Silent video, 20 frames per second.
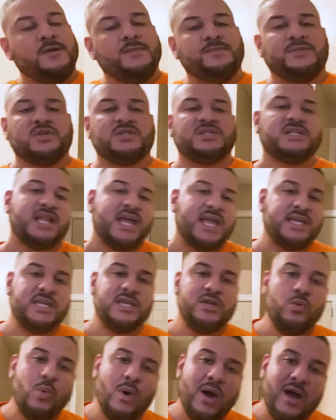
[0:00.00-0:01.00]
There's a
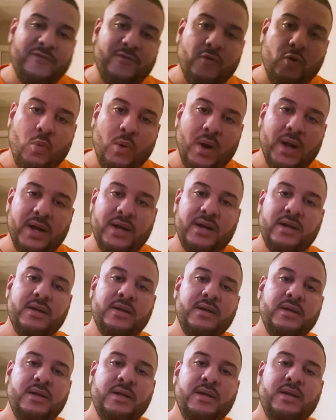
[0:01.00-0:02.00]
Nike Waffle 1
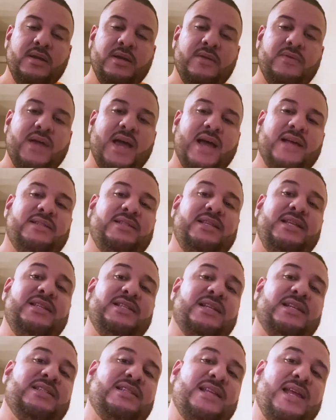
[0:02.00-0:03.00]
that has these
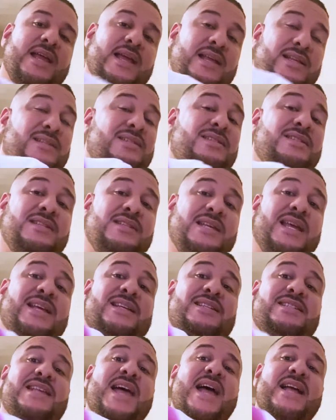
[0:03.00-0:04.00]

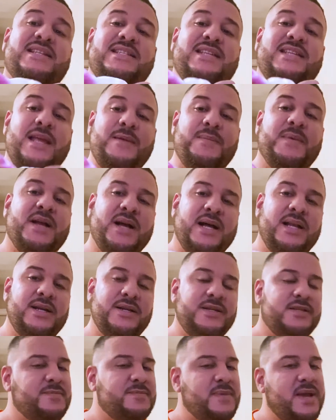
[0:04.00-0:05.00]
exact same
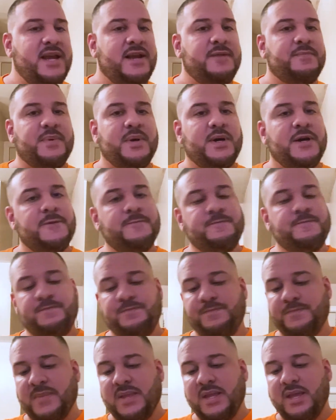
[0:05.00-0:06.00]
colors, man, but
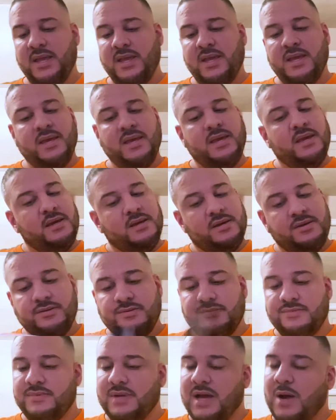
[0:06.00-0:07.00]

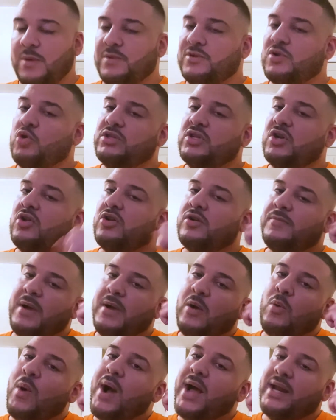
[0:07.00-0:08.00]
I was holding on to my
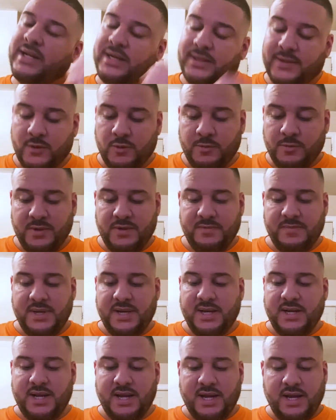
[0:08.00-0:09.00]
wallet a little bit,
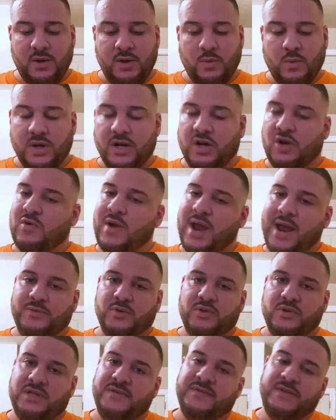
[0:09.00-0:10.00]
man. I didn't want to grab
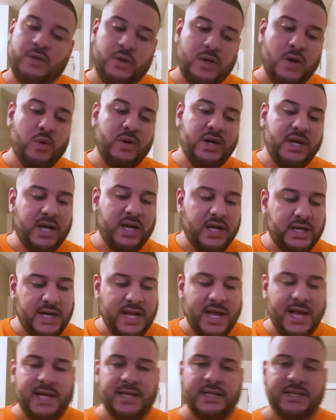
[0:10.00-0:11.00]
those, even though they're only
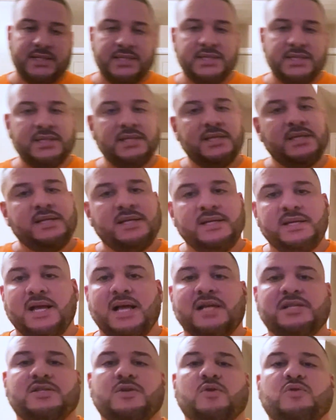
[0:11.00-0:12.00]
$100. I
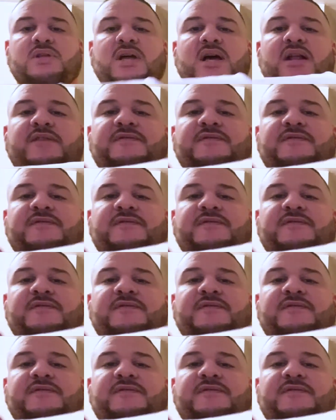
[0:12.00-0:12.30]
slowed down.